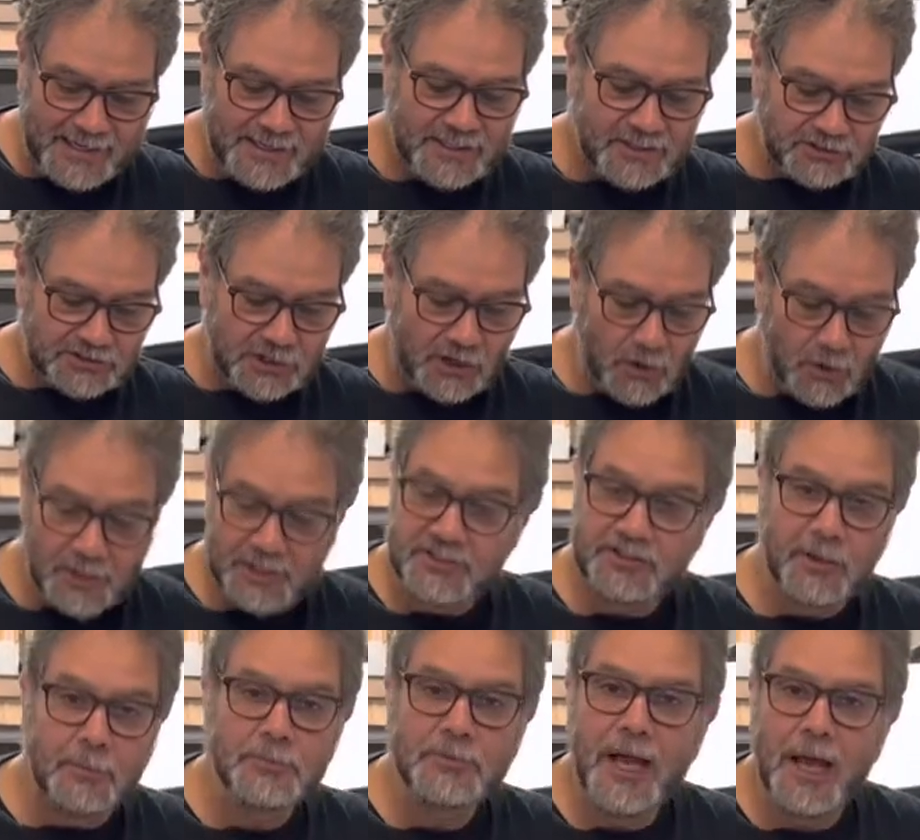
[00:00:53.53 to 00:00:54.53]
So, and
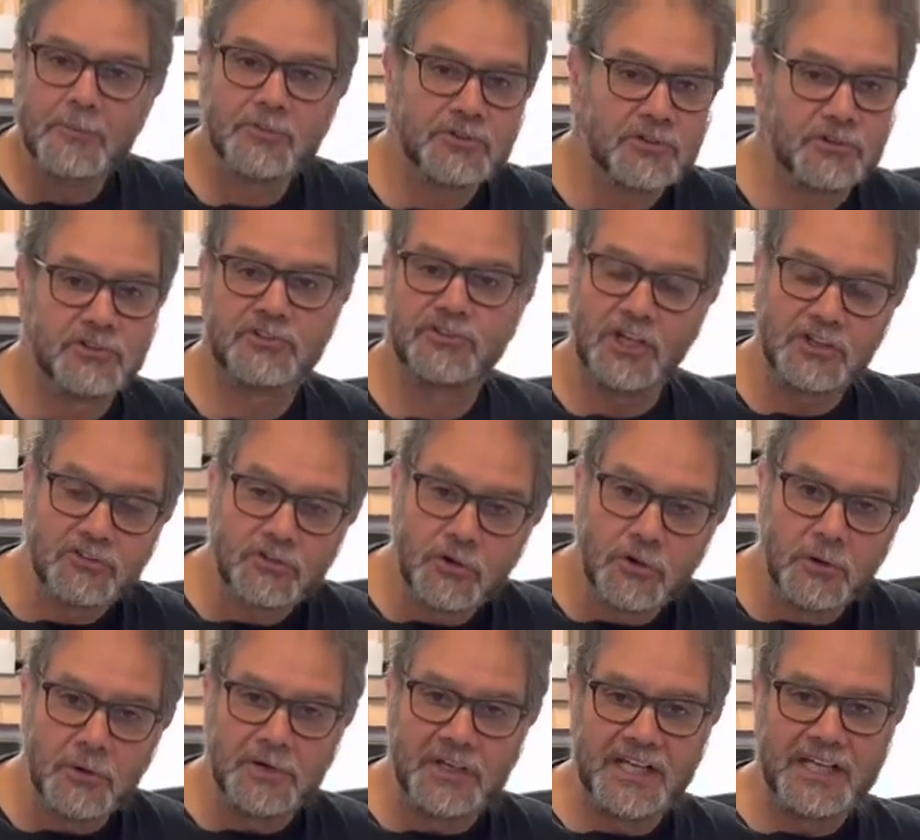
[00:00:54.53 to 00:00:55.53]
sometimes they're in such a
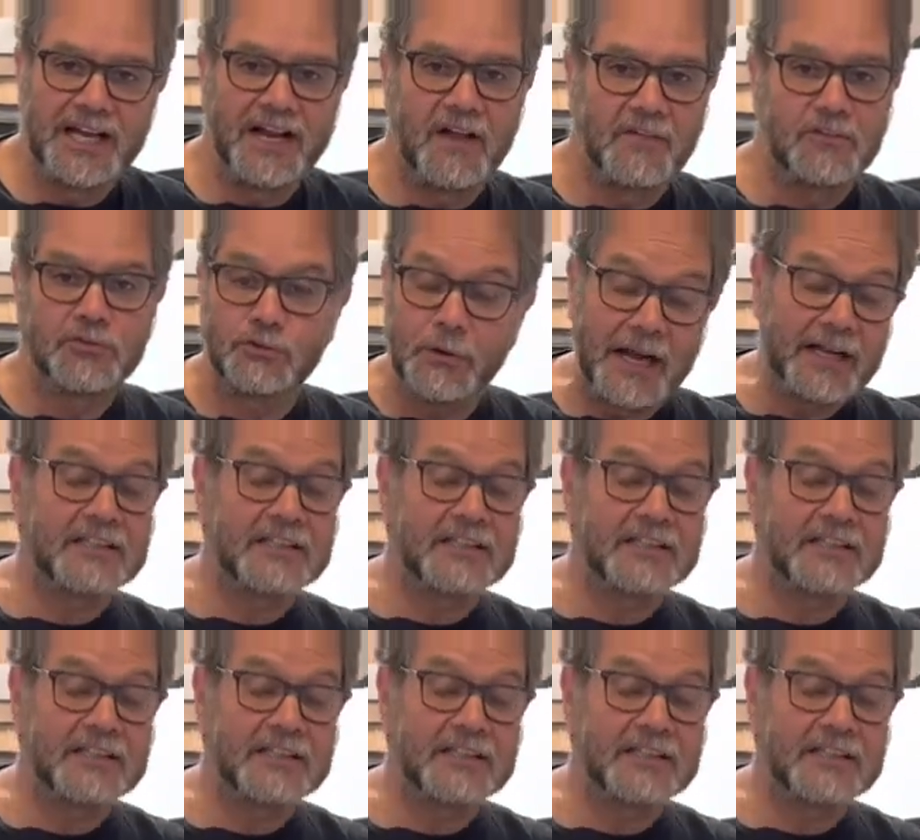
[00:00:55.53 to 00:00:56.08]
hurry to get out on the track,